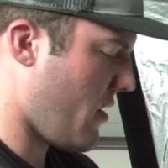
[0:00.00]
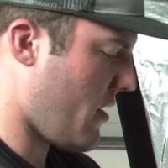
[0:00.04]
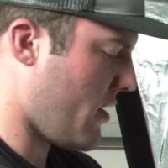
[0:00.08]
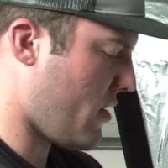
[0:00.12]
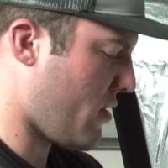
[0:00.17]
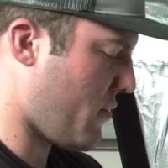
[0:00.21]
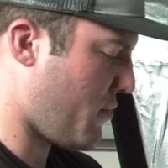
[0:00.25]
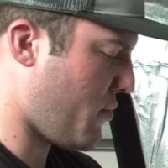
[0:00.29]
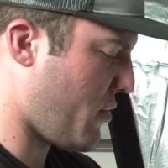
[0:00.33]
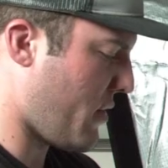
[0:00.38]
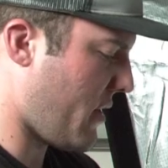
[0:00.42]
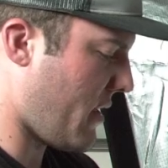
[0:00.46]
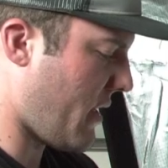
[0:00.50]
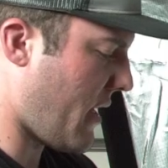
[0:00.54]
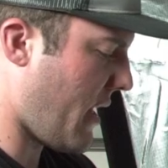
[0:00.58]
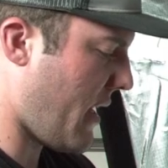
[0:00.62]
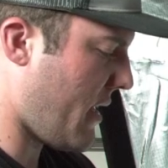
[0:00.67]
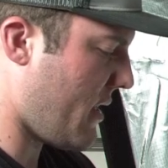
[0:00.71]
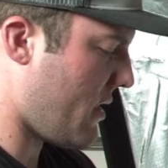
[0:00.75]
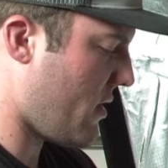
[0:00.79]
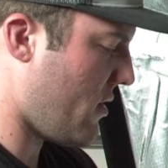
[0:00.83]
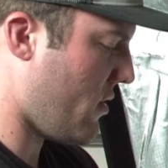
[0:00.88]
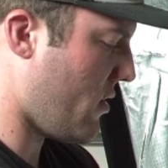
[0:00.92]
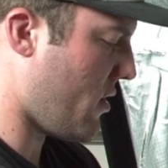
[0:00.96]
these are pretty
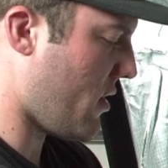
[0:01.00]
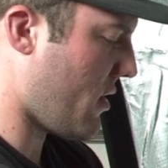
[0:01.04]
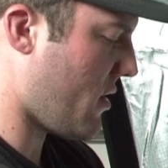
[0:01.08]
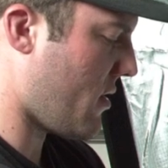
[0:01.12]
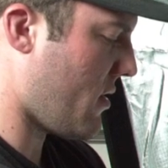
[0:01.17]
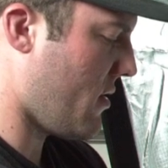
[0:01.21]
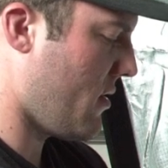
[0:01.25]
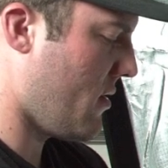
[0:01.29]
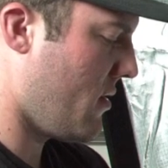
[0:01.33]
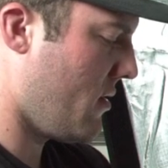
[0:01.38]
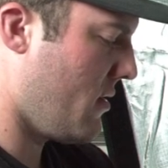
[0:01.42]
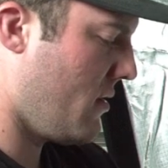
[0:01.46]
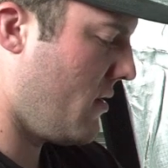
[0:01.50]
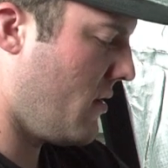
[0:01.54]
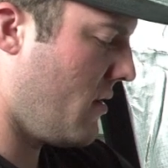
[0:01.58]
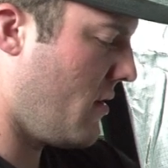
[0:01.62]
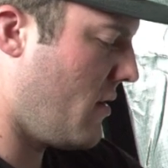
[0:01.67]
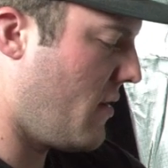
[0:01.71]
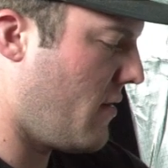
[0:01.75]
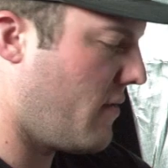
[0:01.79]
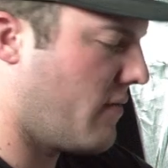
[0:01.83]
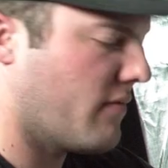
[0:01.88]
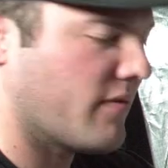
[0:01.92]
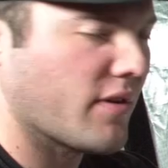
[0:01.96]
nice. You just
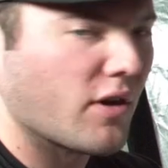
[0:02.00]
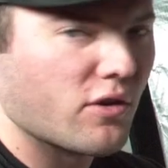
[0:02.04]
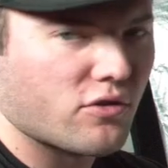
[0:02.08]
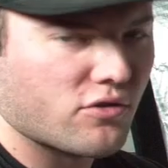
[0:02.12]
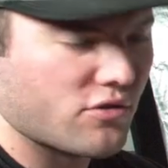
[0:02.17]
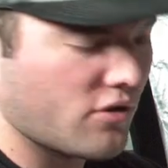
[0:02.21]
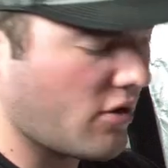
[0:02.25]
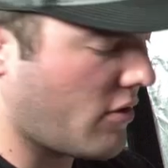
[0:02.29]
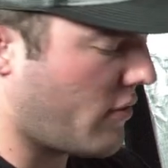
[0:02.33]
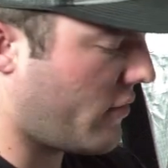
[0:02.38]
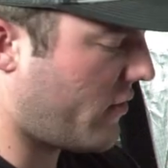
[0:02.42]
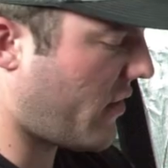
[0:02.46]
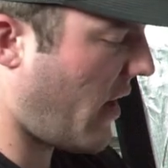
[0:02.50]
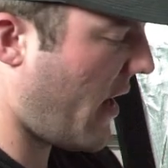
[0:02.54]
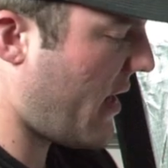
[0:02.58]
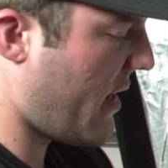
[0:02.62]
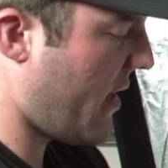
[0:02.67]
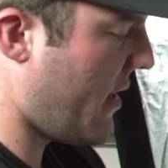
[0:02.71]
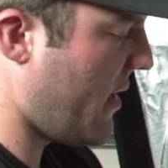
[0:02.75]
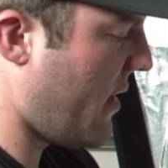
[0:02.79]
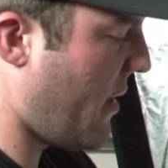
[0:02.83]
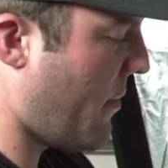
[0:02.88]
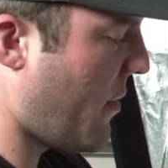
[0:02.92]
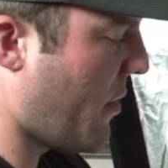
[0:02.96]
Velcro right
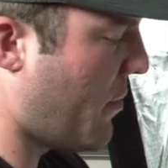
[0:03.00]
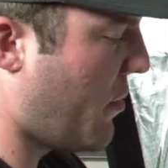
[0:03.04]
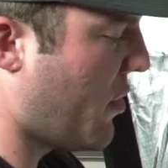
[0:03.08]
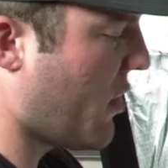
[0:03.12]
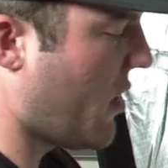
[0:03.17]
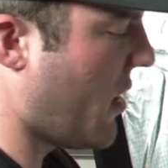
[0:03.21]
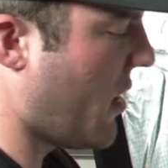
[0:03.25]
in. I'm gonna put